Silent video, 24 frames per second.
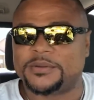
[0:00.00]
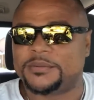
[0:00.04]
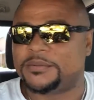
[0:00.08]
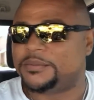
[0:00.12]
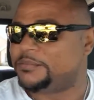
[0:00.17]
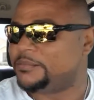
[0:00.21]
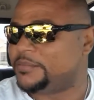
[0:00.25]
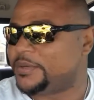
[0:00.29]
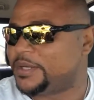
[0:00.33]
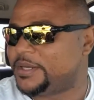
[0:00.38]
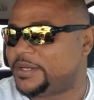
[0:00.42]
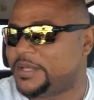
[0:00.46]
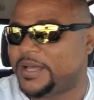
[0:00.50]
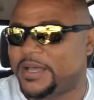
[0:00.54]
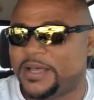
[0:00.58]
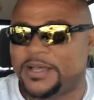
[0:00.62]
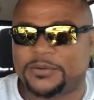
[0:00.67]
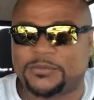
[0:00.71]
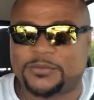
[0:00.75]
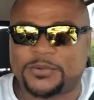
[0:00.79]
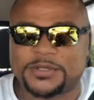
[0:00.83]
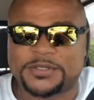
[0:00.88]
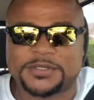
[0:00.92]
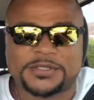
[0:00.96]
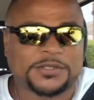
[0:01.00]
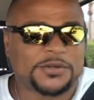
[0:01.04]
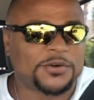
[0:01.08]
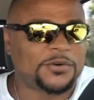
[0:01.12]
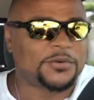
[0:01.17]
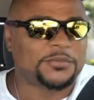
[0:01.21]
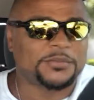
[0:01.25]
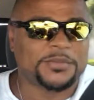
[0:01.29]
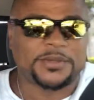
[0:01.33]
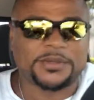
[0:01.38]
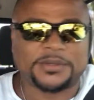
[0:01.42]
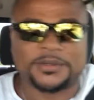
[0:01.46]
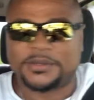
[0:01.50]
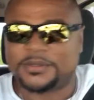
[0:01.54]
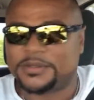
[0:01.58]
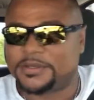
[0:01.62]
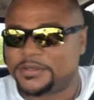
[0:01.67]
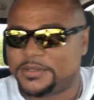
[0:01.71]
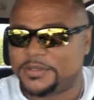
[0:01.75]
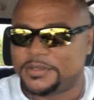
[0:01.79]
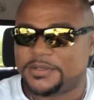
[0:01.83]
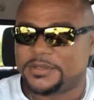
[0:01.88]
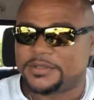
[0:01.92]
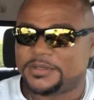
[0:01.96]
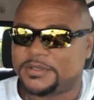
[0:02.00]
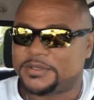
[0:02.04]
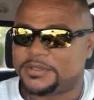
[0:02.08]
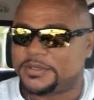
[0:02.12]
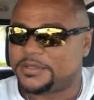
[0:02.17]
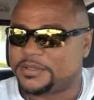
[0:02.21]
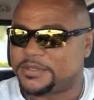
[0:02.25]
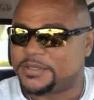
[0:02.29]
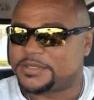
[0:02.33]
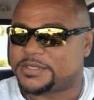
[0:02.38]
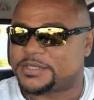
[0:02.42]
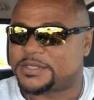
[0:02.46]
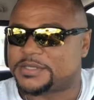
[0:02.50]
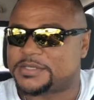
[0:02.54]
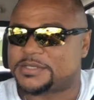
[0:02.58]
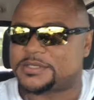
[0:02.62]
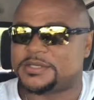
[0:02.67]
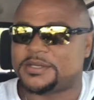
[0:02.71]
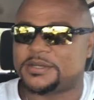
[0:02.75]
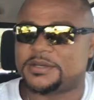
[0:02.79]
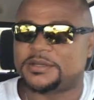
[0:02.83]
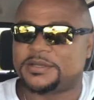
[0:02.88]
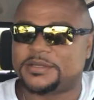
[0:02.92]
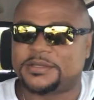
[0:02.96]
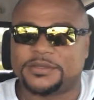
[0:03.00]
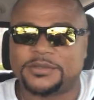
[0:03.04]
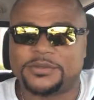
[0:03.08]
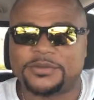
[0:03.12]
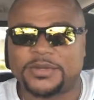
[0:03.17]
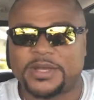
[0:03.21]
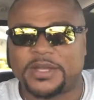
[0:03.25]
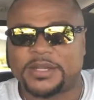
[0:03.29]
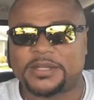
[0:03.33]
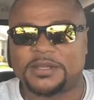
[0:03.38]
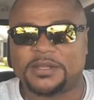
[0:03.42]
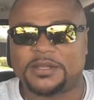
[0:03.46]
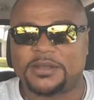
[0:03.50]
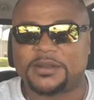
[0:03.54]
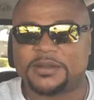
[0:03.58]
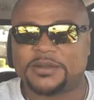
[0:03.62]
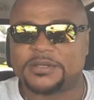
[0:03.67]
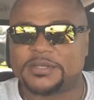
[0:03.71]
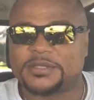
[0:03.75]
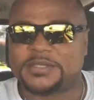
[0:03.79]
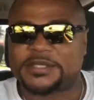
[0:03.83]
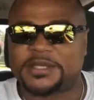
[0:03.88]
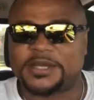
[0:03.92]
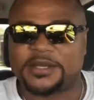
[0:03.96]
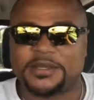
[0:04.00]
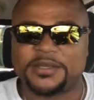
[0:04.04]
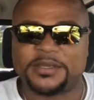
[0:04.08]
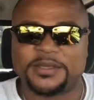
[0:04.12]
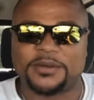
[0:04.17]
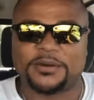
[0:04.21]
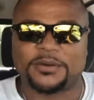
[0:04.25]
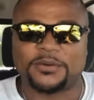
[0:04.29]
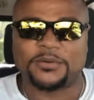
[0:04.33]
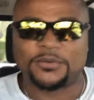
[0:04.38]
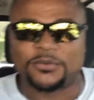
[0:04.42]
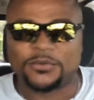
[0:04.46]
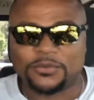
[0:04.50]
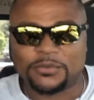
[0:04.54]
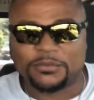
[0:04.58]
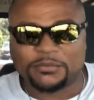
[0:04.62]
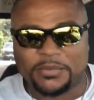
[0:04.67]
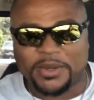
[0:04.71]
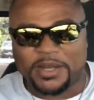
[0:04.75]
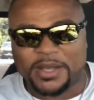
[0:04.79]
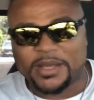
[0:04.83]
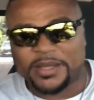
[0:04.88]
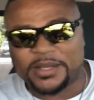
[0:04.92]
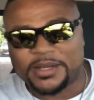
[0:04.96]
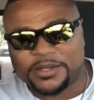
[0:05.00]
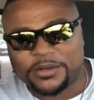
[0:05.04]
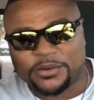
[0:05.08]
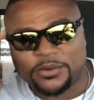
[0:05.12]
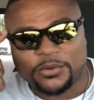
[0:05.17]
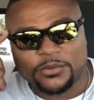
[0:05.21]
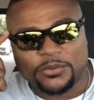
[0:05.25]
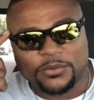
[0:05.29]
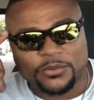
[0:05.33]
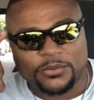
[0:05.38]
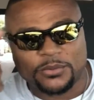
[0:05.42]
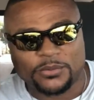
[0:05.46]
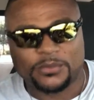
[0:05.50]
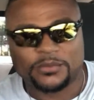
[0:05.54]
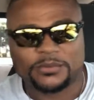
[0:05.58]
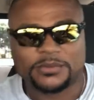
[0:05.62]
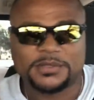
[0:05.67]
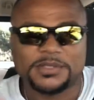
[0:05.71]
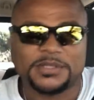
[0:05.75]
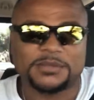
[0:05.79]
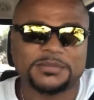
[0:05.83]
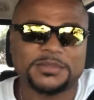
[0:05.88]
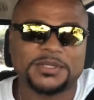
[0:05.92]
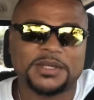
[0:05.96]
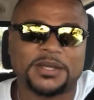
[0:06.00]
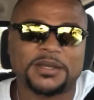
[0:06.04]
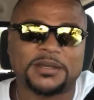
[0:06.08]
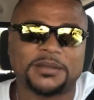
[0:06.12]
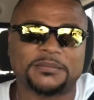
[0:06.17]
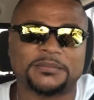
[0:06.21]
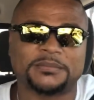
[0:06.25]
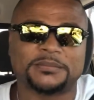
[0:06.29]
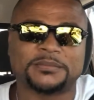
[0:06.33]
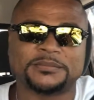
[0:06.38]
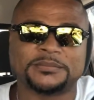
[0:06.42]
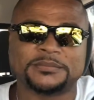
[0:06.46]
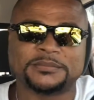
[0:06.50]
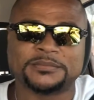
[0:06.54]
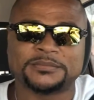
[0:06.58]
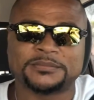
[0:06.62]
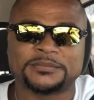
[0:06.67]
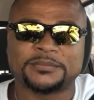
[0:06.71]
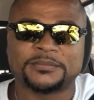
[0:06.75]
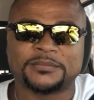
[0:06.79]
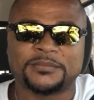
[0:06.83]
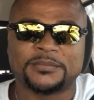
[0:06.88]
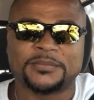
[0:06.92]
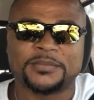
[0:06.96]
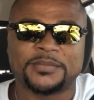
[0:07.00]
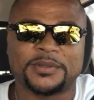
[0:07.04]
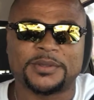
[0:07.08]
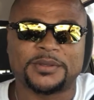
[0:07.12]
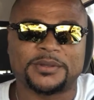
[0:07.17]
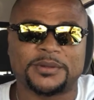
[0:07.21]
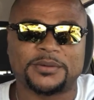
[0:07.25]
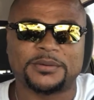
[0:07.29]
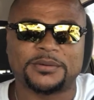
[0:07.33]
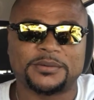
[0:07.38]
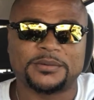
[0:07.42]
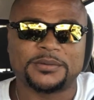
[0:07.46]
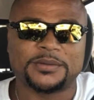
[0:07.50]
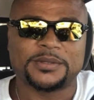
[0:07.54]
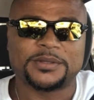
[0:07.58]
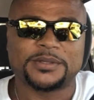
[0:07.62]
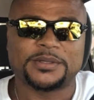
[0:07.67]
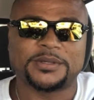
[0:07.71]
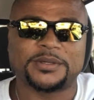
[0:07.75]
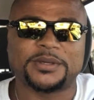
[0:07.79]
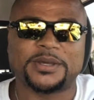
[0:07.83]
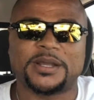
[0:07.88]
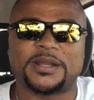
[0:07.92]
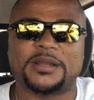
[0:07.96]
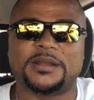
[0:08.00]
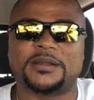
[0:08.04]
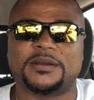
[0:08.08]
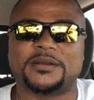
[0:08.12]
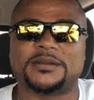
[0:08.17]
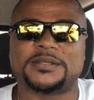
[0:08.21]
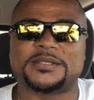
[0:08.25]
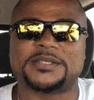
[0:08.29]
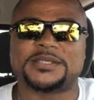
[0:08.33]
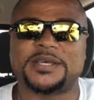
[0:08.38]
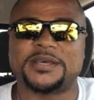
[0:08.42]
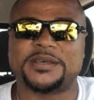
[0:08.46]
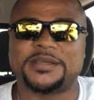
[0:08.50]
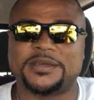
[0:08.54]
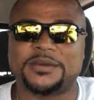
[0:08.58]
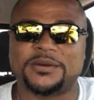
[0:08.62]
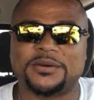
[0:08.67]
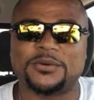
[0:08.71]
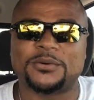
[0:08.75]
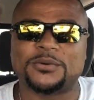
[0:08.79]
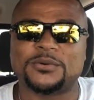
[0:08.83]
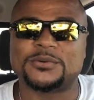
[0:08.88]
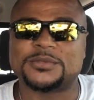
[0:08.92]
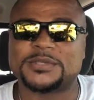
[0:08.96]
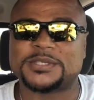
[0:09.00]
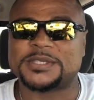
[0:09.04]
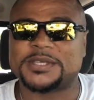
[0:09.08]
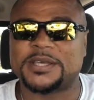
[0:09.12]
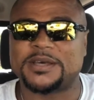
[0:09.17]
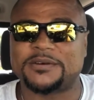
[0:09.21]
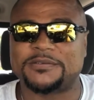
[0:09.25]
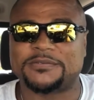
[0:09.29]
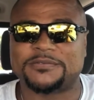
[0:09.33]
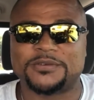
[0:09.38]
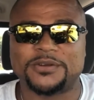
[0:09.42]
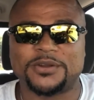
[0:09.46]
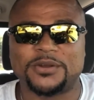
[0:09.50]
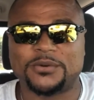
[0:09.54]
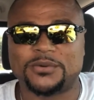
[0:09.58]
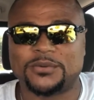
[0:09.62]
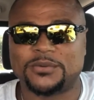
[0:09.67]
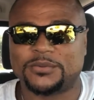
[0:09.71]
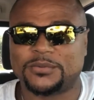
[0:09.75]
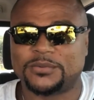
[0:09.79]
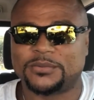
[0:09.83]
My dad once told me, he said, son, you got to learn to tell your own mind no sometime. You got to learn to tell your own self no.